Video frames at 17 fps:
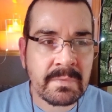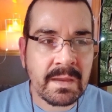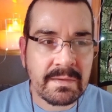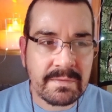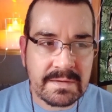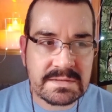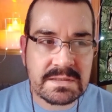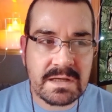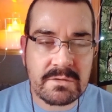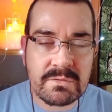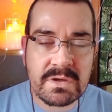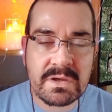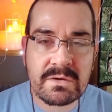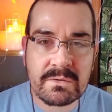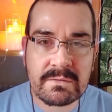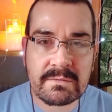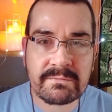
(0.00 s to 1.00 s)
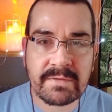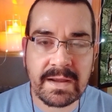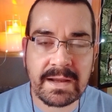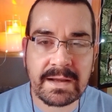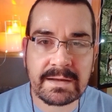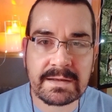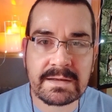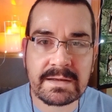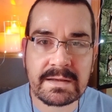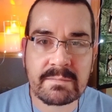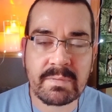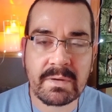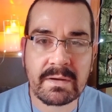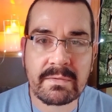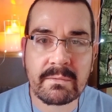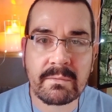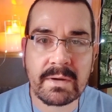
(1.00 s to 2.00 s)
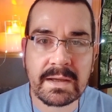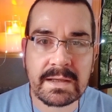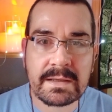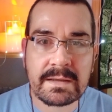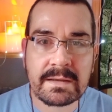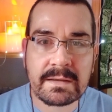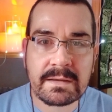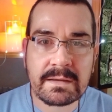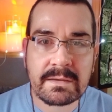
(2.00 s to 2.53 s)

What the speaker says: There's no cure for acne, by the way.